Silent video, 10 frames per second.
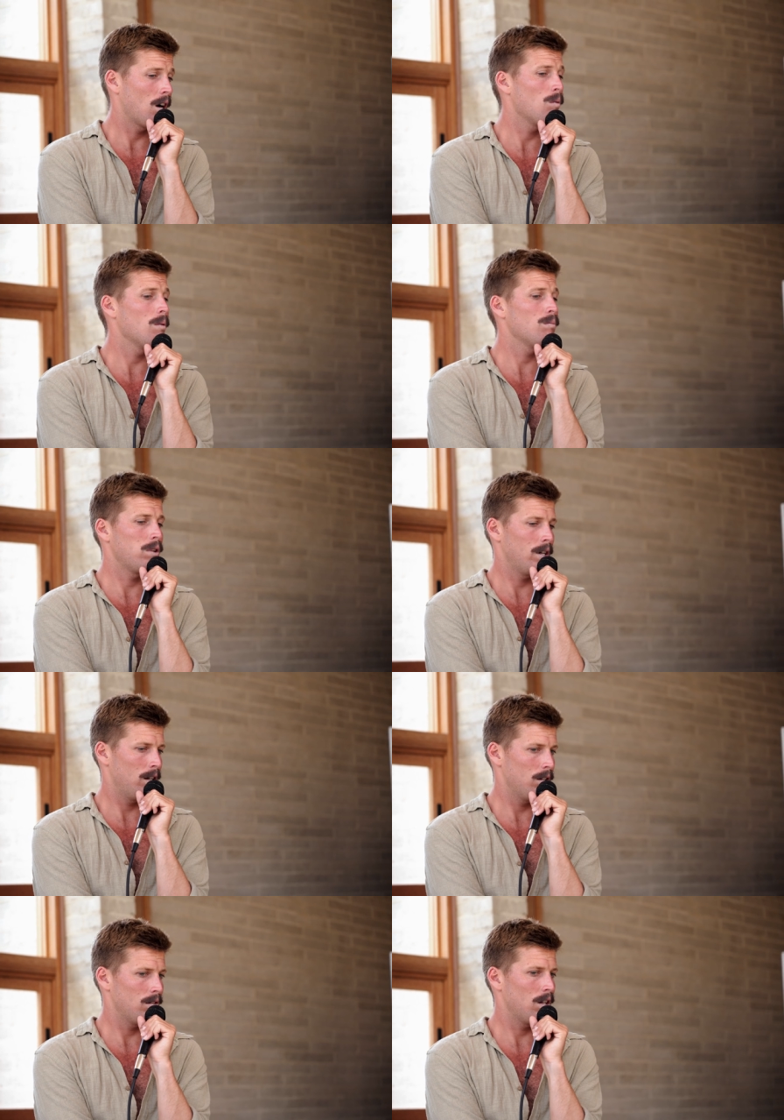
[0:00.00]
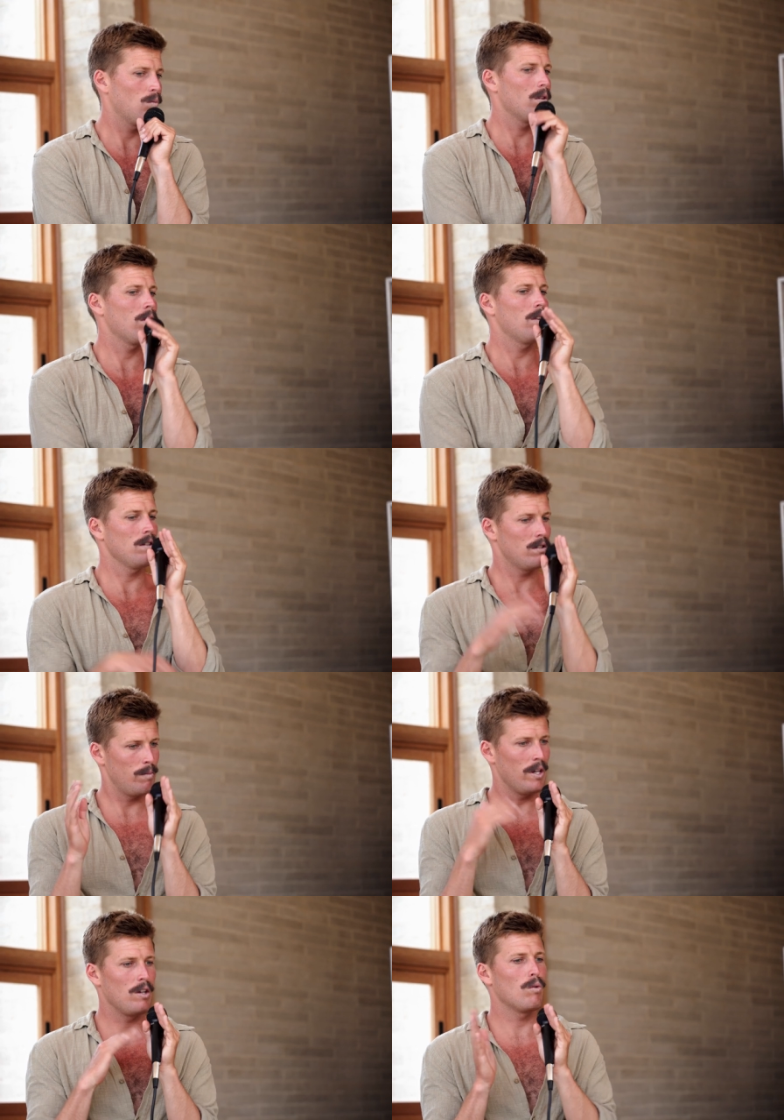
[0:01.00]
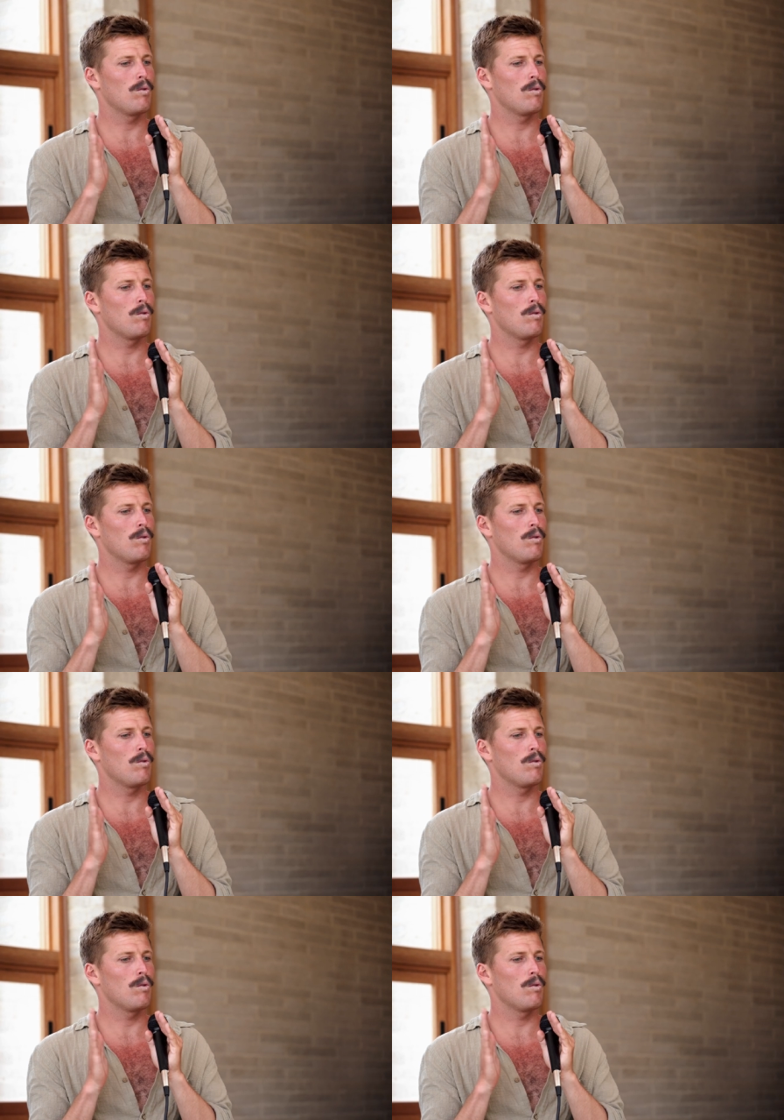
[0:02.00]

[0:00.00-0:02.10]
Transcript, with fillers: I want plans and I want things to be in